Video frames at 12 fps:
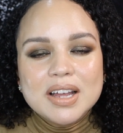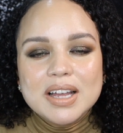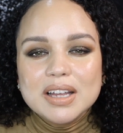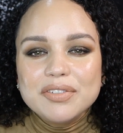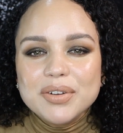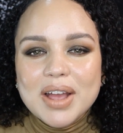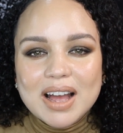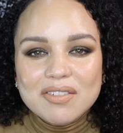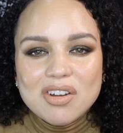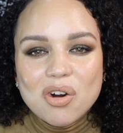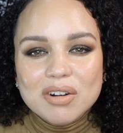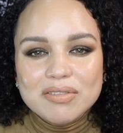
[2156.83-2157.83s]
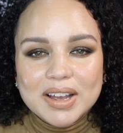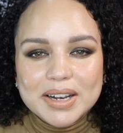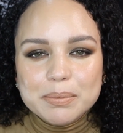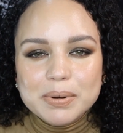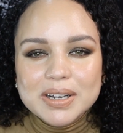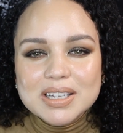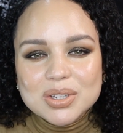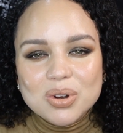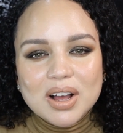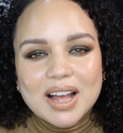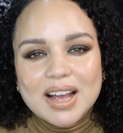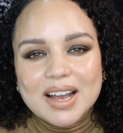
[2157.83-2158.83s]
If you haven't already, please
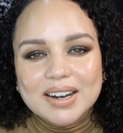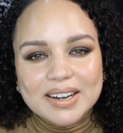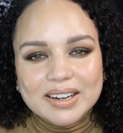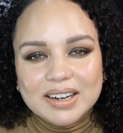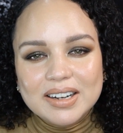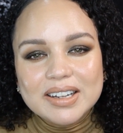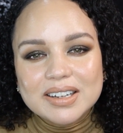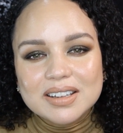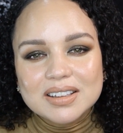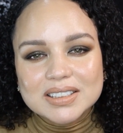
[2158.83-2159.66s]
go ahead and click the